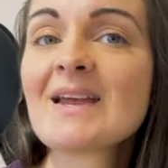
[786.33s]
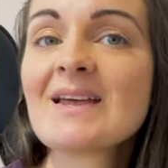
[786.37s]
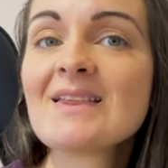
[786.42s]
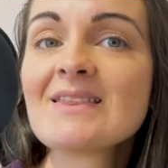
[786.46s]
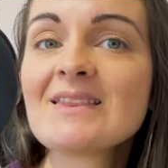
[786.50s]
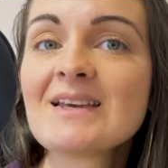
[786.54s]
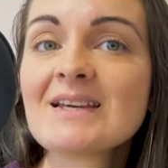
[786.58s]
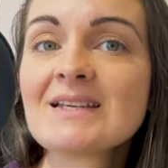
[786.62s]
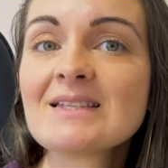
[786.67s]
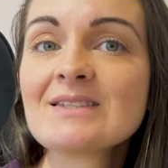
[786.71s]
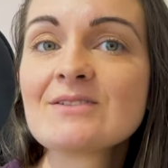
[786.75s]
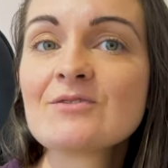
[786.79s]

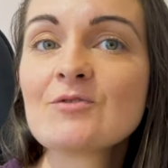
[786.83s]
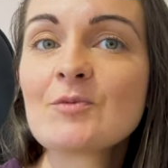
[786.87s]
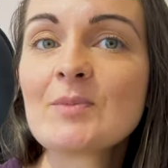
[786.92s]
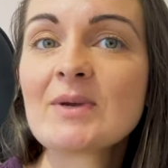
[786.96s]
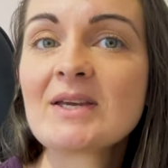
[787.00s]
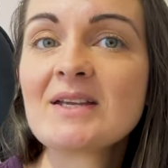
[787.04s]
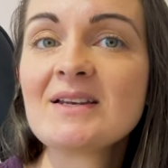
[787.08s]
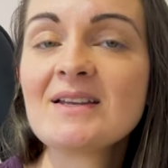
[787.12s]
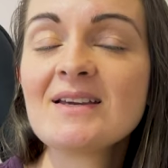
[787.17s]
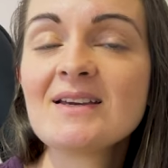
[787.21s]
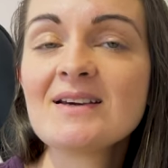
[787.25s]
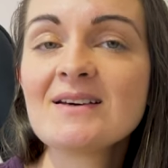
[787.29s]
thanks for
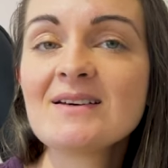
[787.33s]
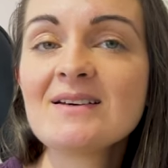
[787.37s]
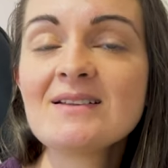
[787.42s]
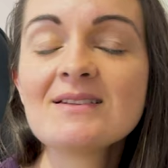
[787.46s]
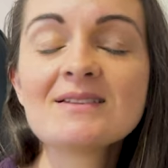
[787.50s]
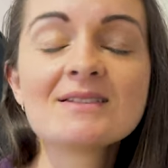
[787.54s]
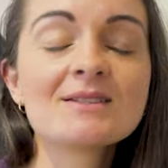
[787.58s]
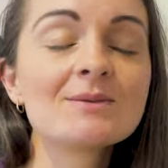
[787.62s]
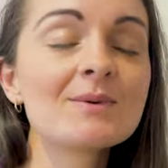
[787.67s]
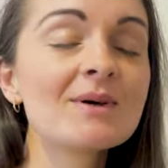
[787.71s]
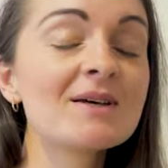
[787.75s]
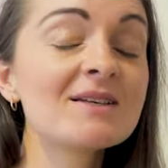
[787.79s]
being here.
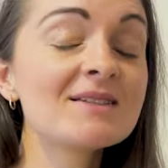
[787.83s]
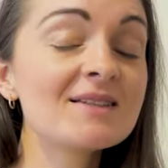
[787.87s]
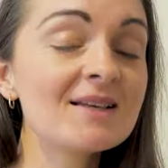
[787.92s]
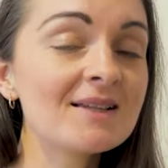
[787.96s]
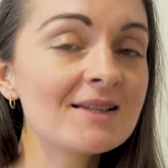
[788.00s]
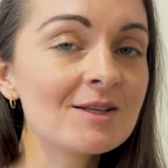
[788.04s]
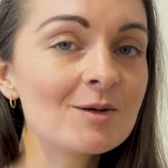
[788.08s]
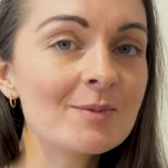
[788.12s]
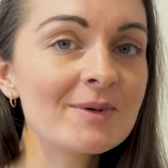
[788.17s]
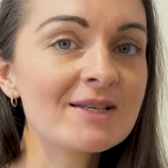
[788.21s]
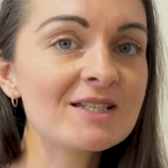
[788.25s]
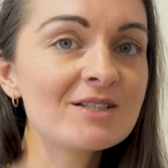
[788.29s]
This was a
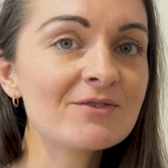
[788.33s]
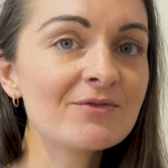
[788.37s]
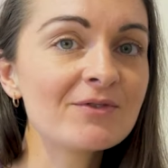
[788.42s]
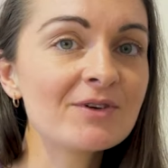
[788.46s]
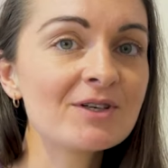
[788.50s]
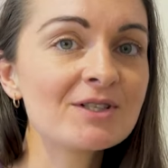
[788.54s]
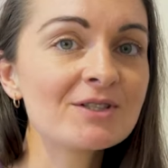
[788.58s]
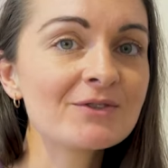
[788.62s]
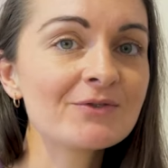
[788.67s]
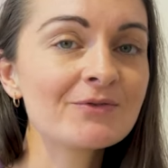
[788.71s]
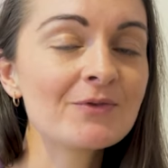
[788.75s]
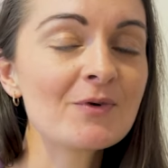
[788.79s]
little bit
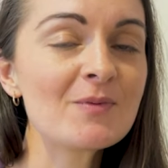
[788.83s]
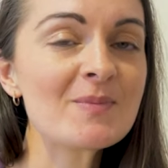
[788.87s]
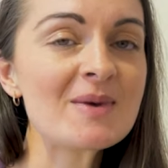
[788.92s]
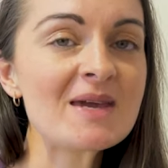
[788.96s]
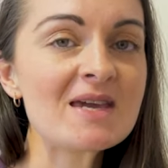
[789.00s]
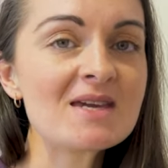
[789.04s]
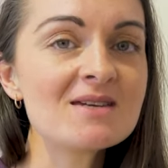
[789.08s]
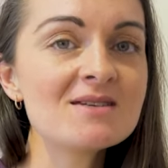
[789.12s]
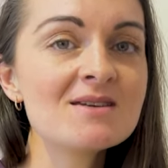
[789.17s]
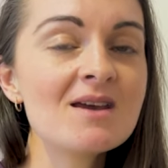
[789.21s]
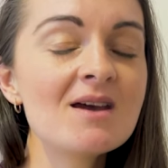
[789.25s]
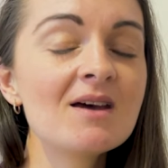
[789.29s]
different for
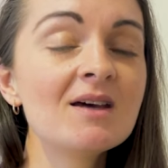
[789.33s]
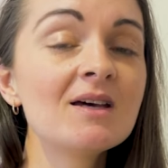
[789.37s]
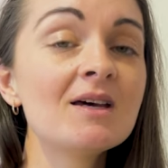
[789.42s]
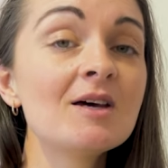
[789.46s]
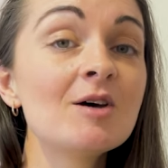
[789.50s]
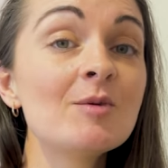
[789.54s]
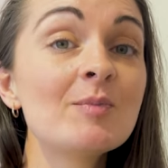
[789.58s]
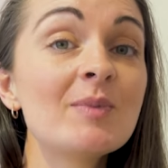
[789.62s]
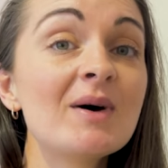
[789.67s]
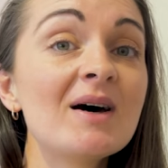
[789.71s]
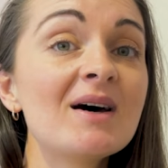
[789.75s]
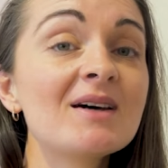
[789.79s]
me,
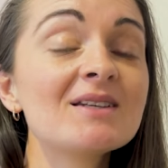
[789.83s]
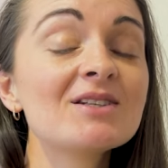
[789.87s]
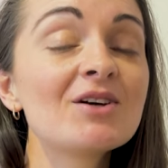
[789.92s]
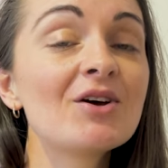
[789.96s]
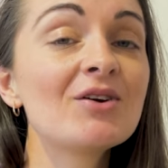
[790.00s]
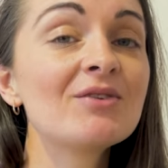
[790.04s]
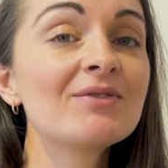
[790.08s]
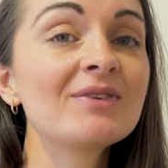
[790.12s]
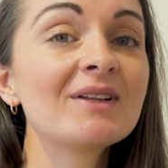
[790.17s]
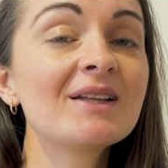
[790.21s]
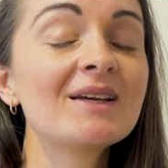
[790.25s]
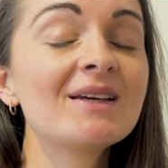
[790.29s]
but
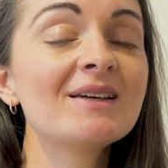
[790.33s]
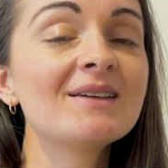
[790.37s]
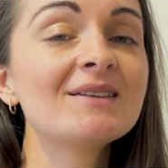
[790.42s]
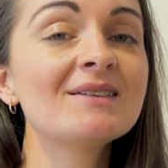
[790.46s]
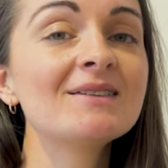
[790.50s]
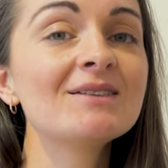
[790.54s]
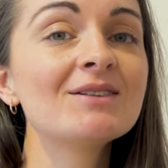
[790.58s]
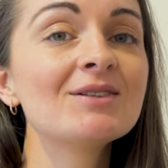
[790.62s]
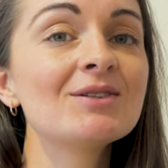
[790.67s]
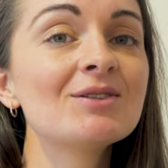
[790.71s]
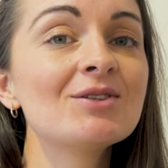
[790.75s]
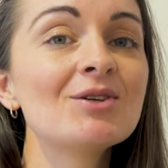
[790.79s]

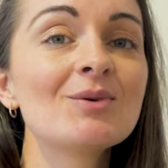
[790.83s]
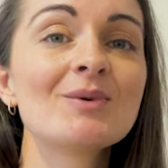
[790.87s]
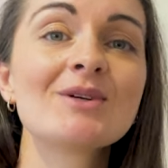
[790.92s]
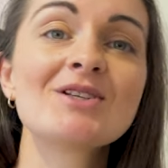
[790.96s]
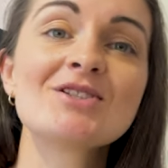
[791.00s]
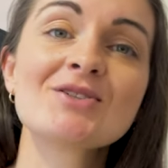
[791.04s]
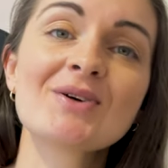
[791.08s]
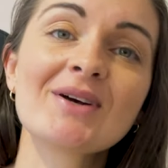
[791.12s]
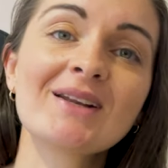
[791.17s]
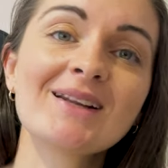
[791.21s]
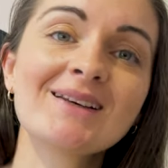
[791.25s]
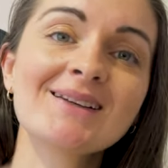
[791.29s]
hopefully you
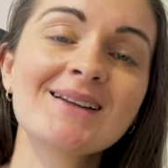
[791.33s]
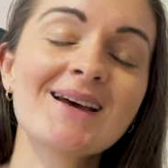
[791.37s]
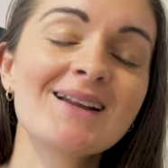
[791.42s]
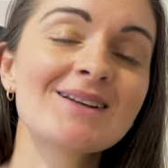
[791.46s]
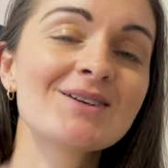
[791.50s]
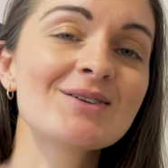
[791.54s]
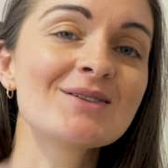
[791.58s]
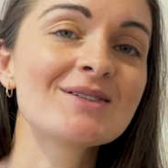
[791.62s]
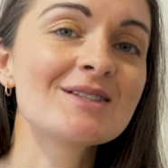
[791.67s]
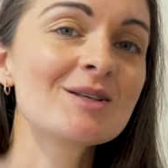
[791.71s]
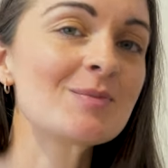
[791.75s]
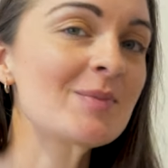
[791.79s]
enjoyed it and
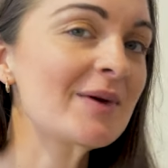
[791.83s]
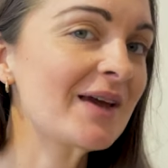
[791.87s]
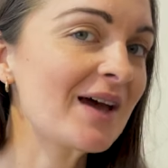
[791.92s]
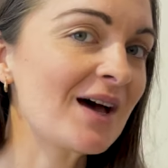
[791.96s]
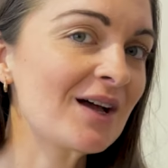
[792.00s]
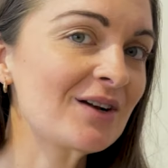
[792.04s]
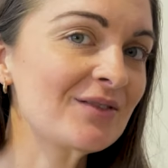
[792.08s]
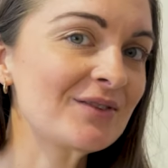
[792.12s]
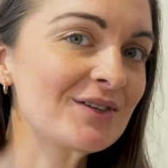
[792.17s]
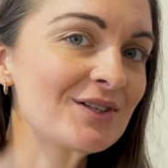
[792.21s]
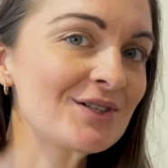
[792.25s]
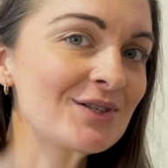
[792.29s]
got something out
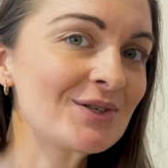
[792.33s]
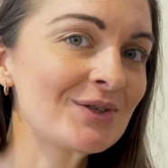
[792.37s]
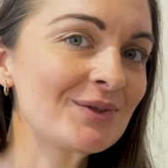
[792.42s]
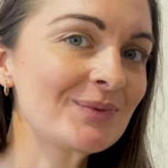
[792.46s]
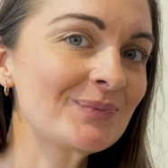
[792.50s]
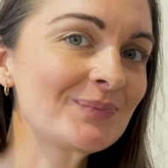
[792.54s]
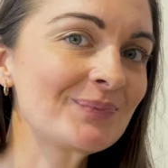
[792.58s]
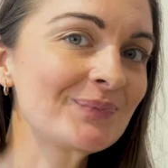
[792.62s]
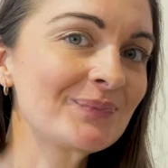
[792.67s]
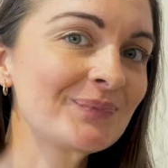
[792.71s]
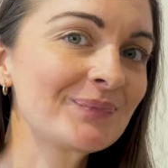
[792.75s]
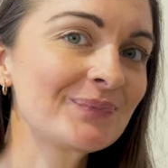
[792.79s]
of it too.
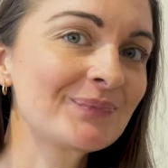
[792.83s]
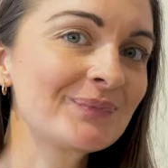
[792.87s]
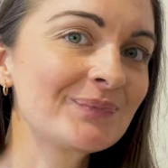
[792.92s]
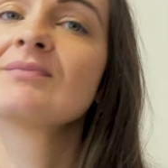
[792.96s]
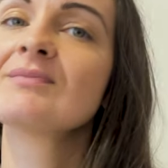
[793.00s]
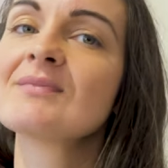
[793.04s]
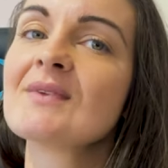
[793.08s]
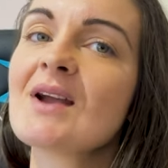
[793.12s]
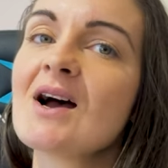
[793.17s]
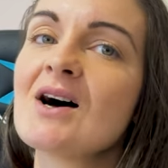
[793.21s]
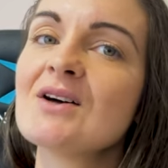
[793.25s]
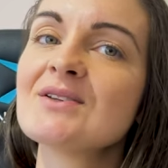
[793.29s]

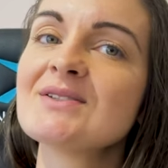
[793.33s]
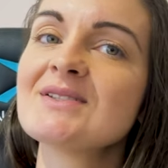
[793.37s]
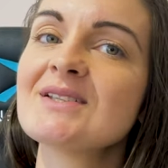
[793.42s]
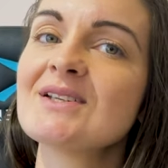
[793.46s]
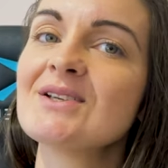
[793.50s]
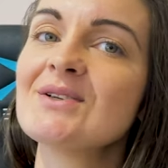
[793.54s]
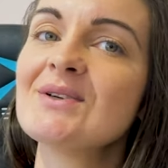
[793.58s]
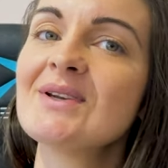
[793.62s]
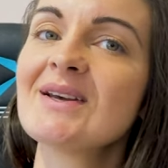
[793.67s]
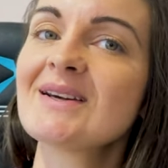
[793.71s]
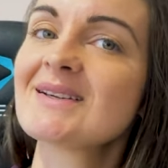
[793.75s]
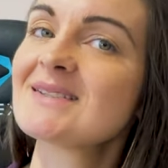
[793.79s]
I'll see
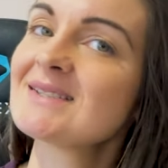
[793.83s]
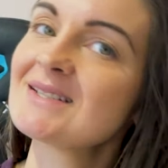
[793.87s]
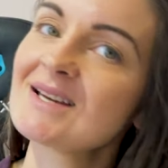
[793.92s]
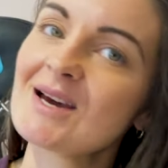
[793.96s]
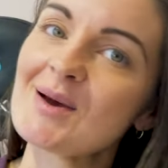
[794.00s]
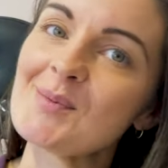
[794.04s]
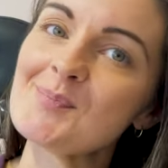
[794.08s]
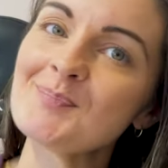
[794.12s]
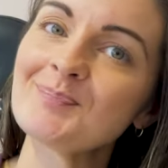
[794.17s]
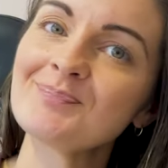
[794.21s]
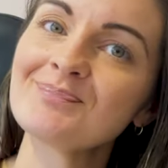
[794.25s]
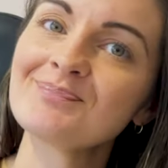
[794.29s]
you next
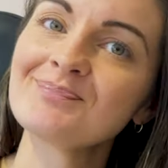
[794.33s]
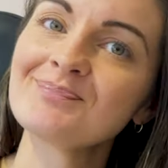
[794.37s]
time.